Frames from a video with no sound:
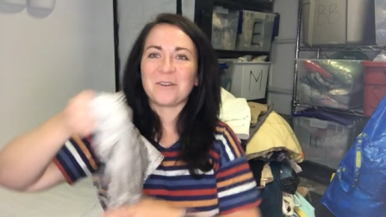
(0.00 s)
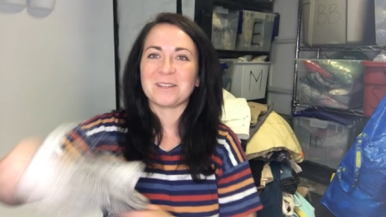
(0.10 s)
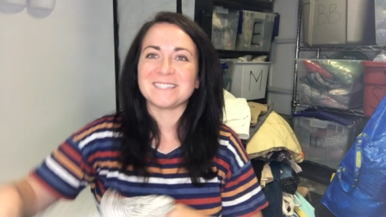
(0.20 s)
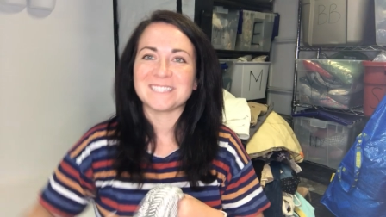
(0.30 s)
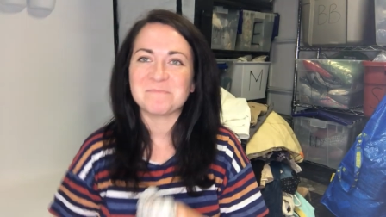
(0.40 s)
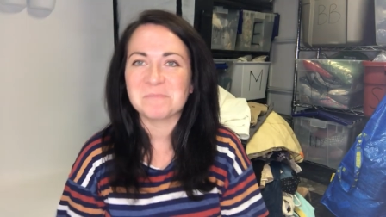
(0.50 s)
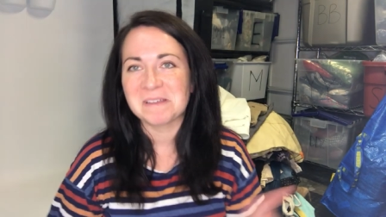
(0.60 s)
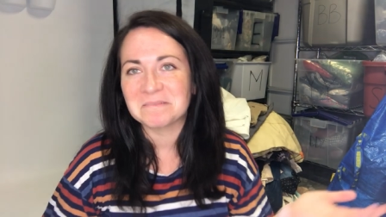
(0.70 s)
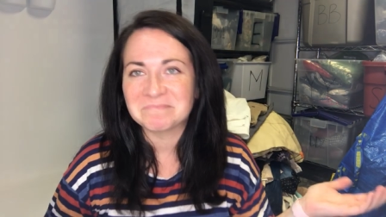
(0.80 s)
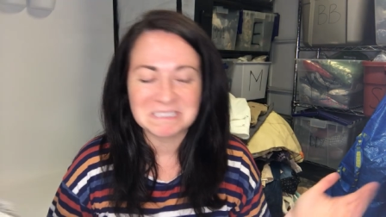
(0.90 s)
can't really see,
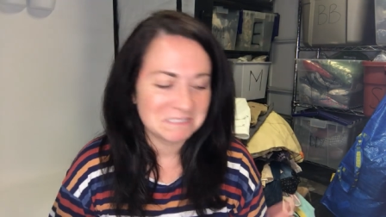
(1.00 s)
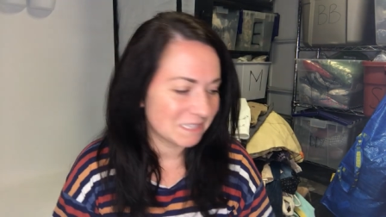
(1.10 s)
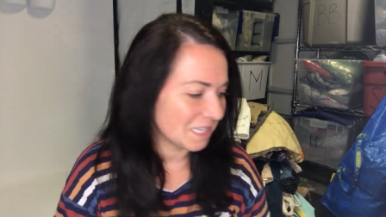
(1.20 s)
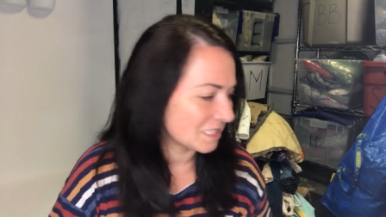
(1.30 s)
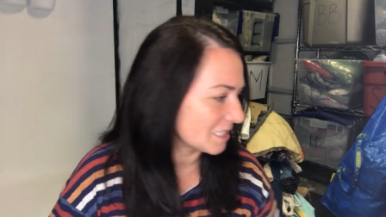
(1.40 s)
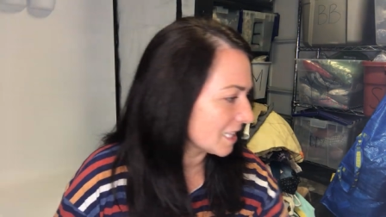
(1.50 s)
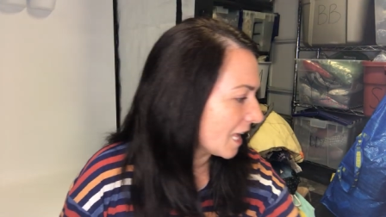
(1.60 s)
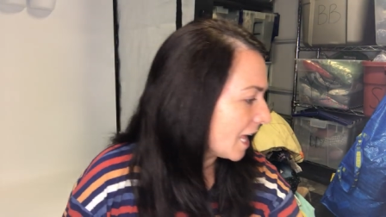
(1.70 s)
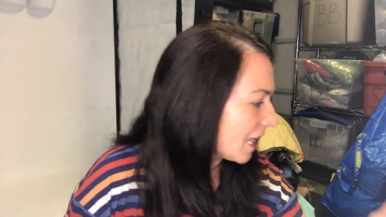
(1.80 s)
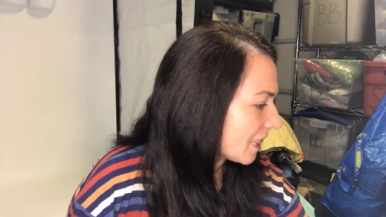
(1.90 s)
but that's,
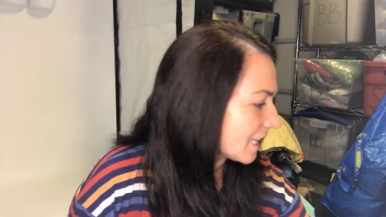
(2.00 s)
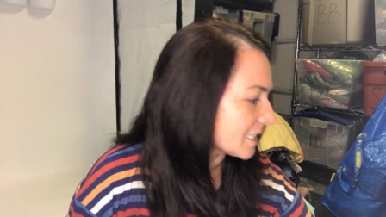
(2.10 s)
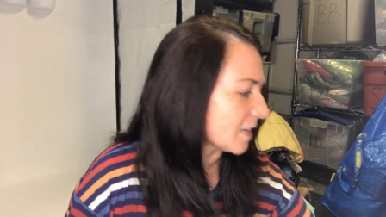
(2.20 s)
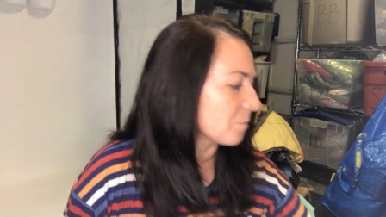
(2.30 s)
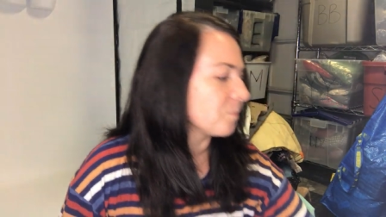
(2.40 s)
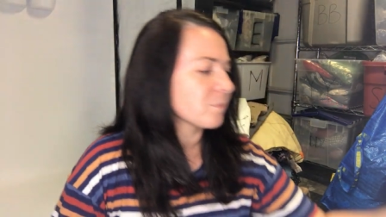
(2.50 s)
that's it.